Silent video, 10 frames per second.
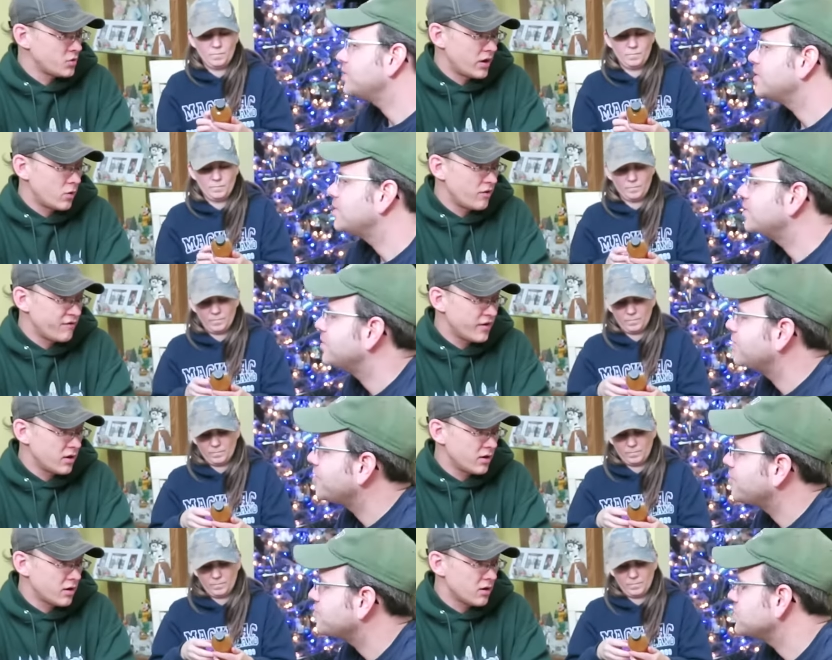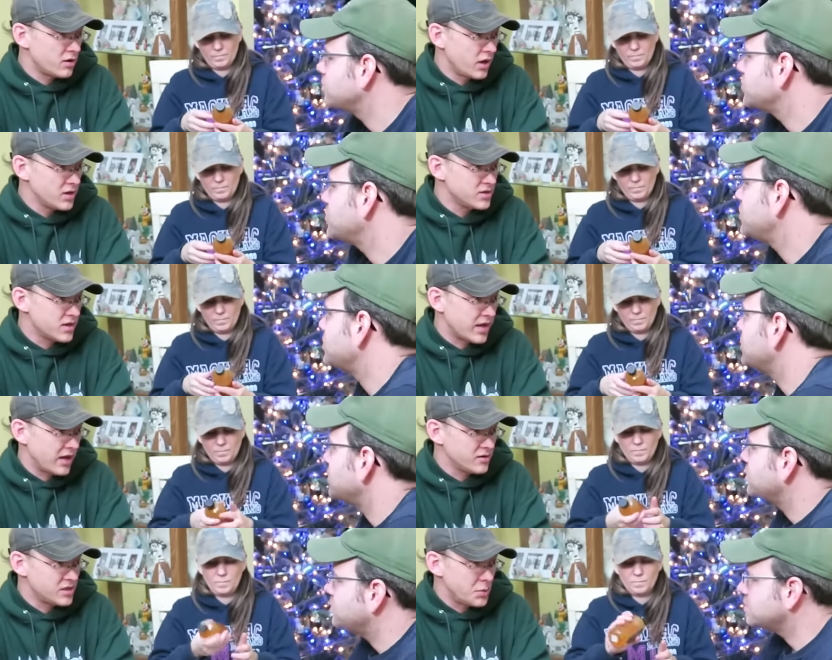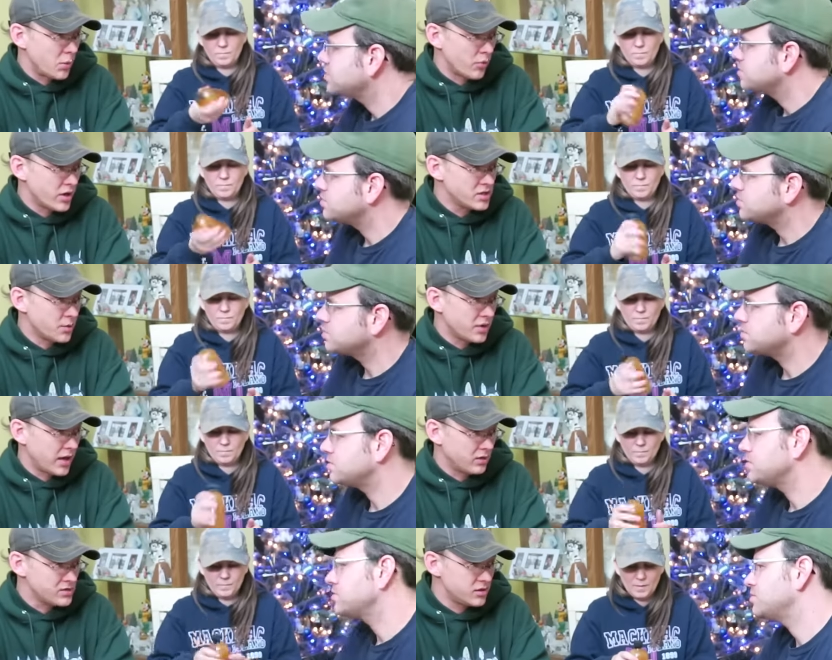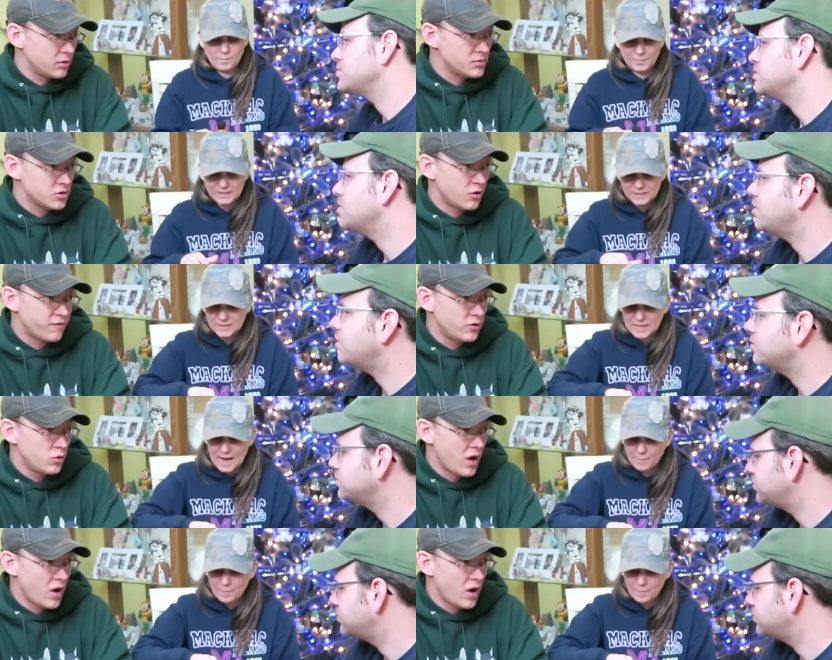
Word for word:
Speaker 1: So I know what vinegar does to calcium. It breaks up calcium. But so if